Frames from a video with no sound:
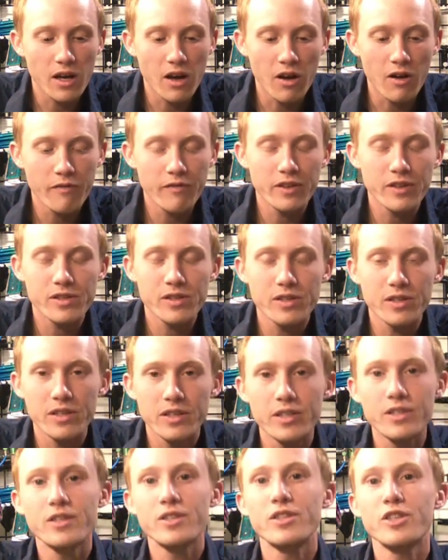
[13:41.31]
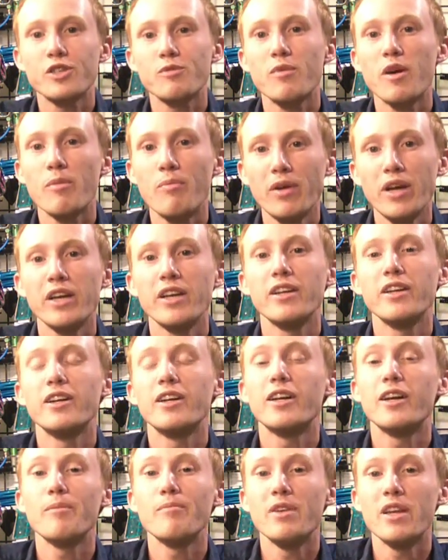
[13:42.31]
Obviously, this is just my opinion,
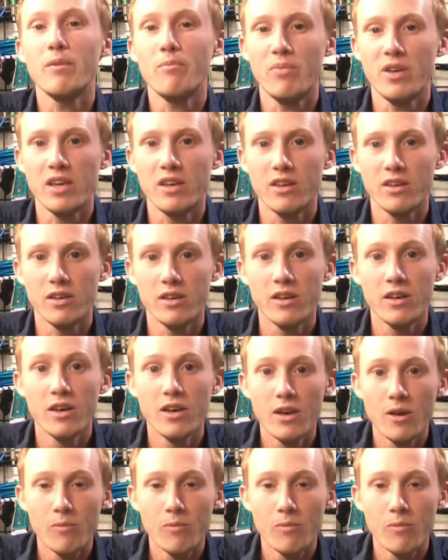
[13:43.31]
and I'm nitpicky